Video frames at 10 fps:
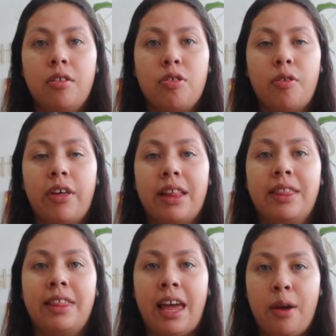so
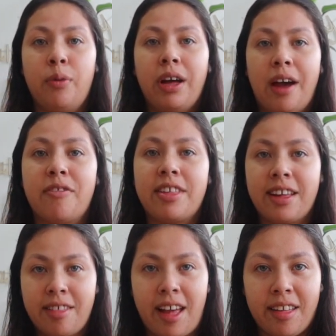that they will have
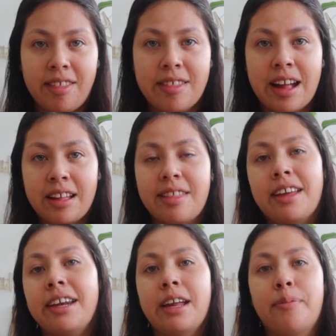success, not
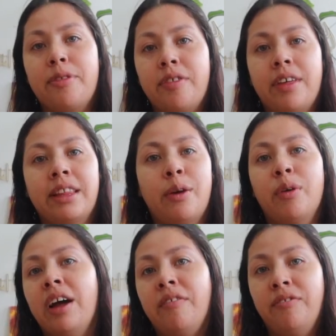set it up so that they
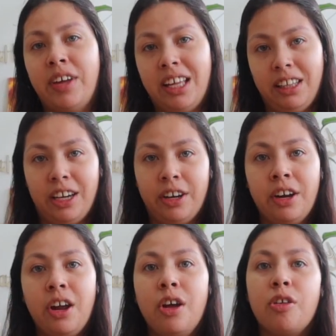will have failure.
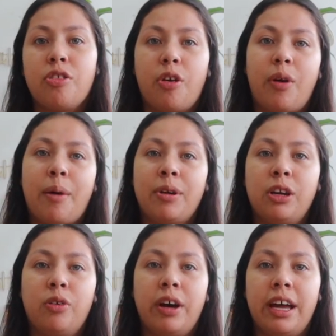So I'm
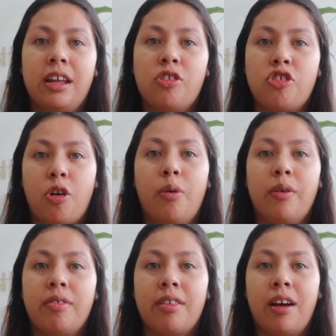going to go ahead and show